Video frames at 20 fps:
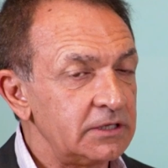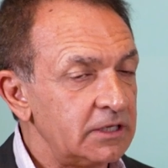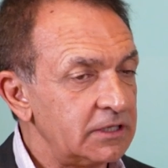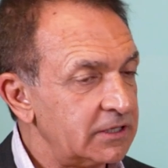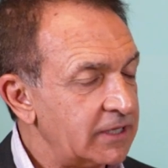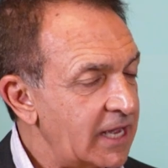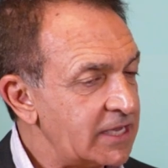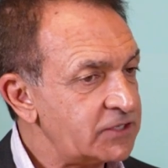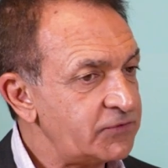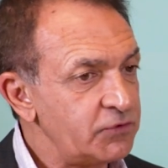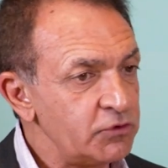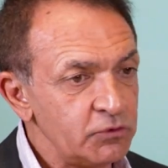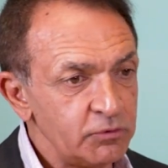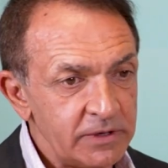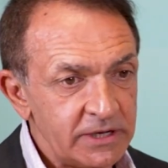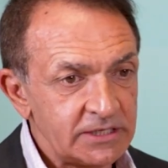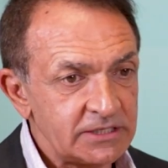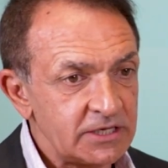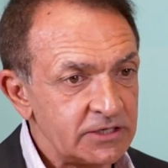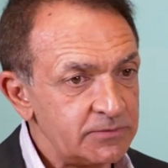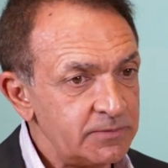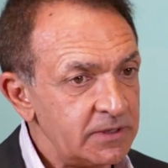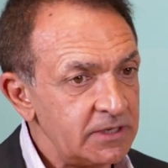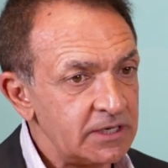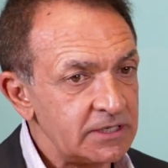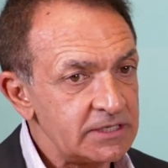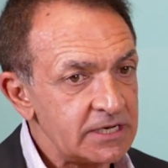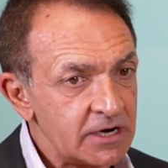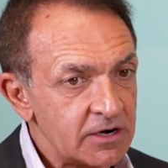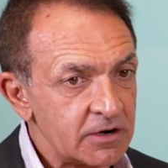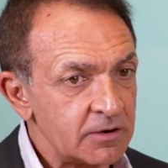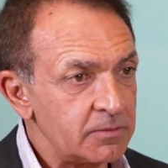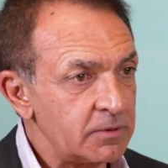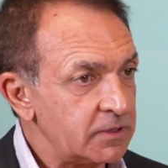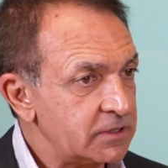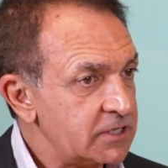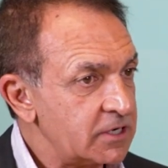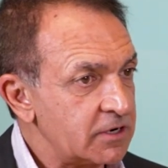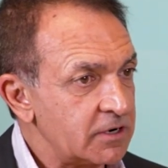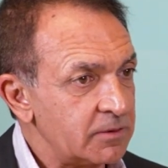The last few weeks has been a
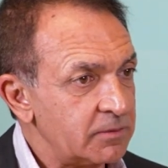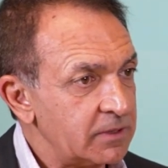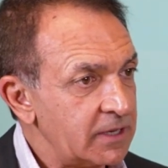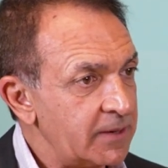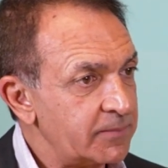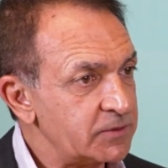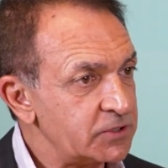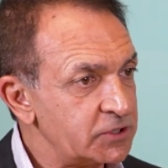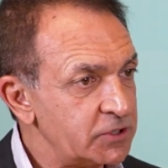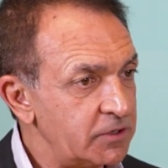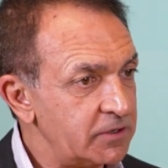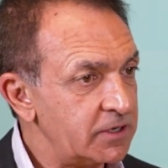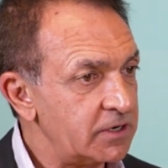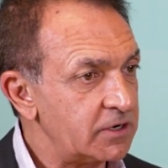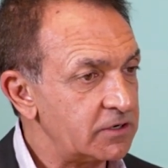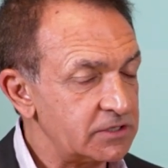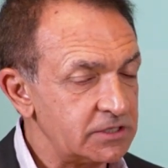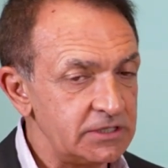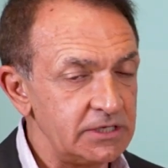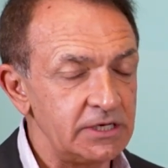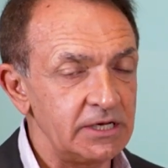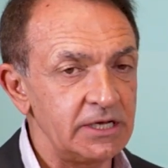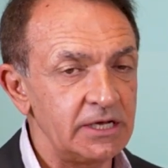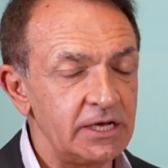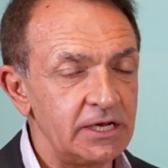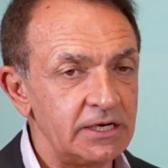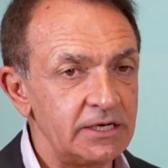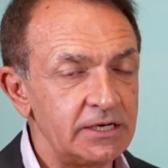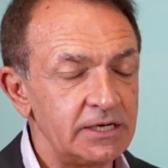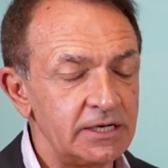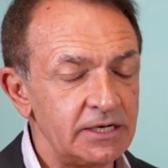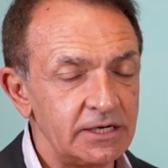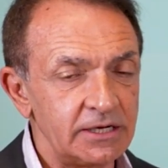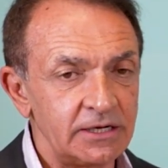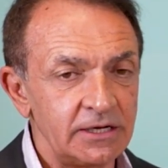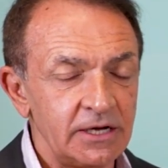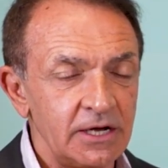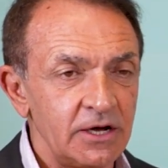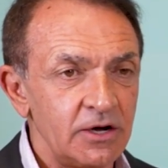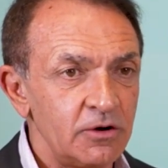terrible, terrible episode in our city, and uh,
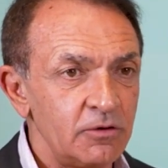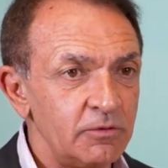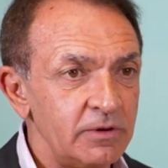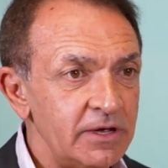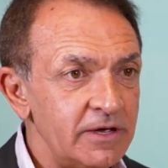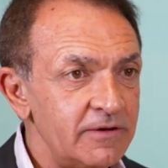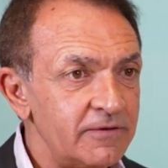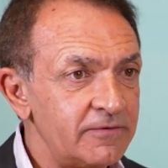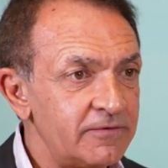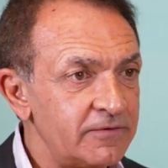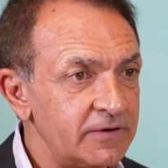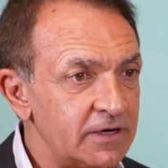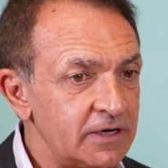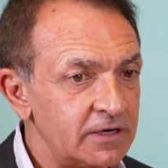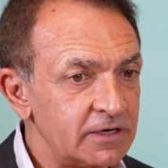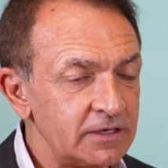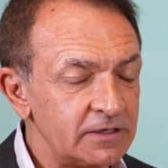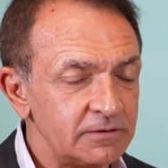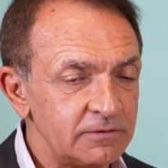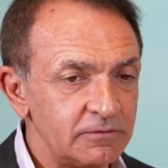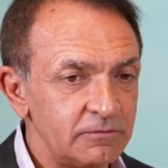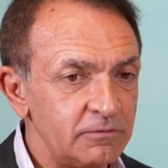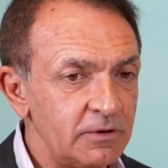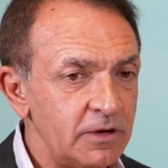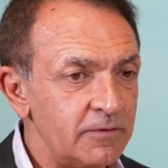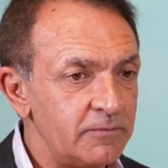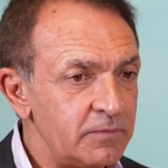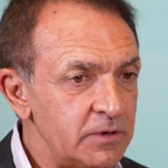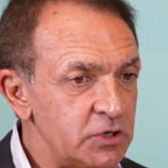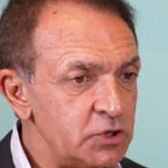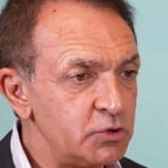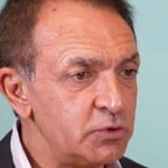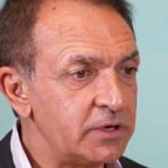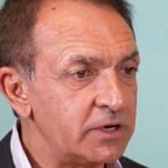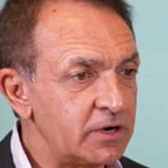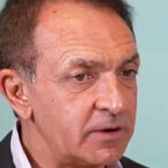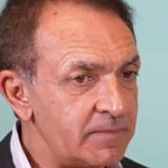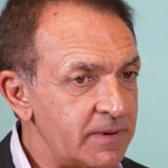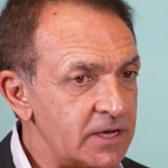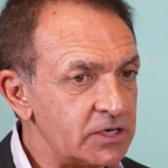we have, uh, we have been doing
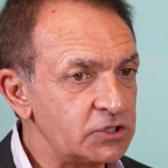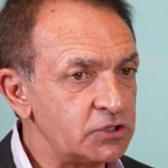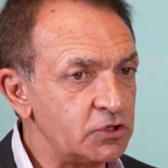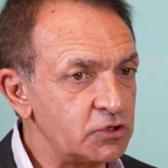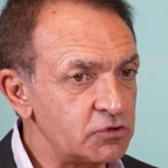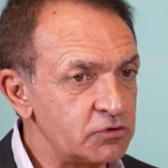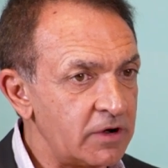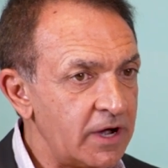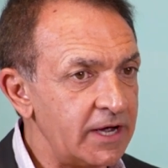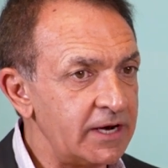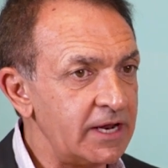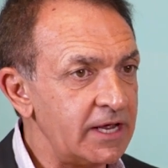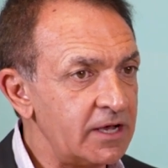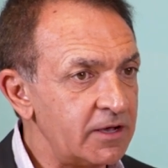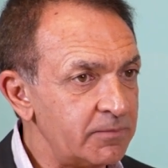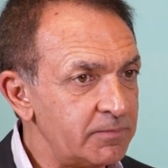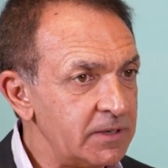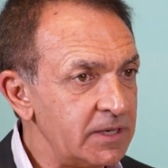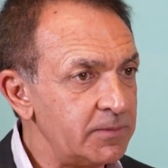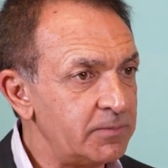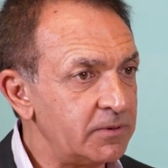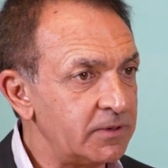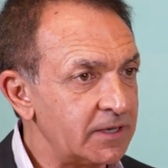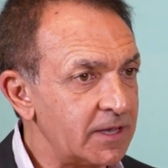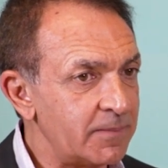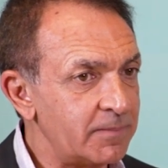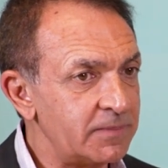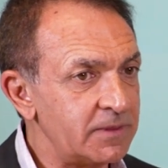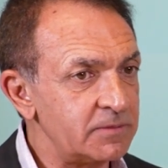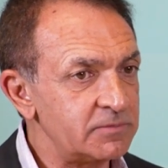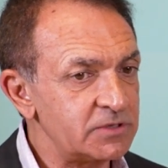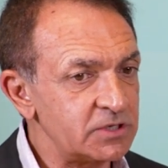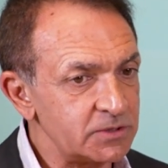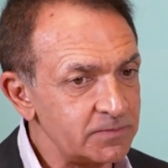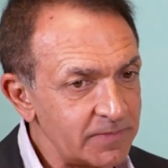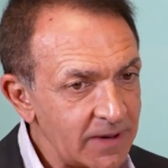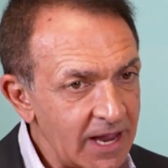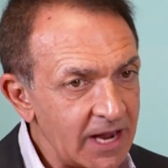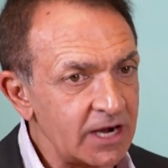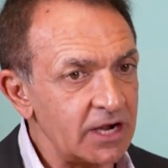our best to try to help people get themselves
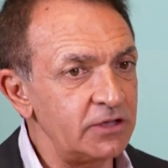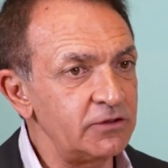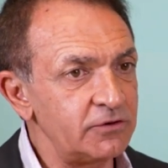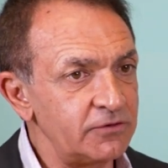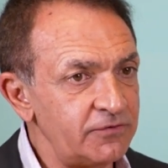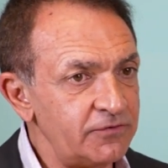back on their